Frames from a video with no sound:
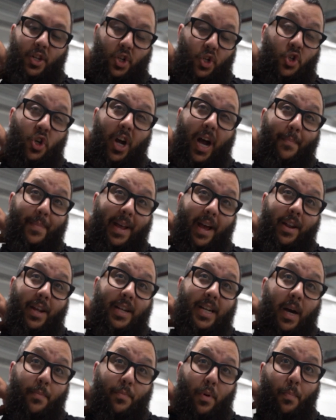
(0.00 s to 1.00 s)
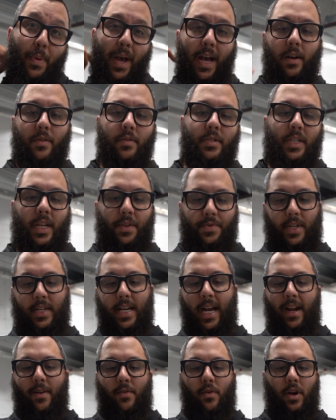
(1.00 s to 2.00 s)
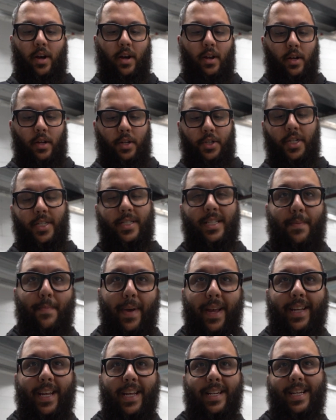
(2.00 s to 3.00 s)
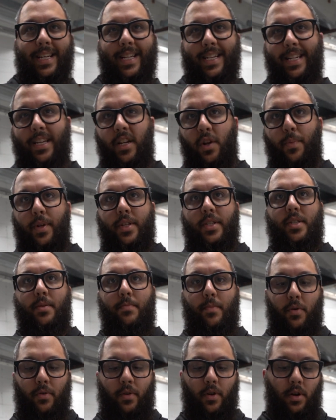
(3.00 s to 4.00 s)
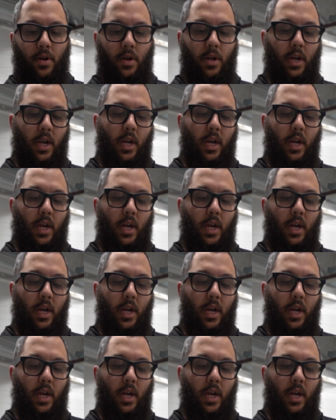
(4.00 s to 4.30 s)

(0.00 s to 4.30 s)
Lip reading: drop down a couple pounds in the guide rod just to make it a little bit smoother.